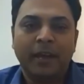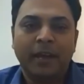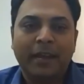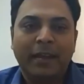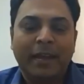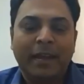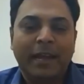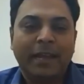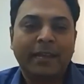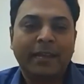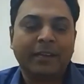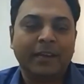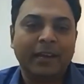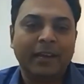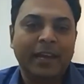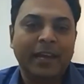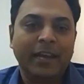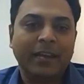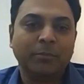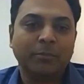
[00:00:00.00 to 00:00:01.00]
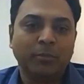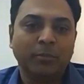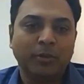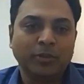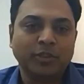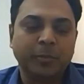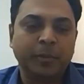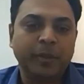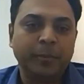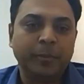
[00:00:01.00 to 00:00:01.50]
unlike
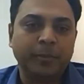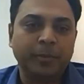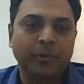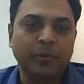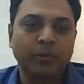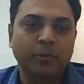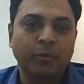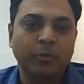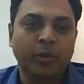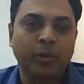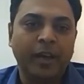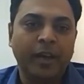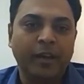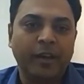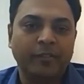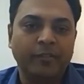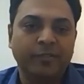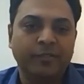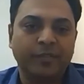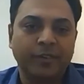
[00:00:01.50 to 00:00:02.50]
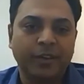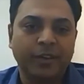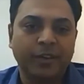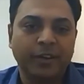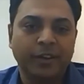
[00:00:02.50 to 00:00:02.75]
most people who have,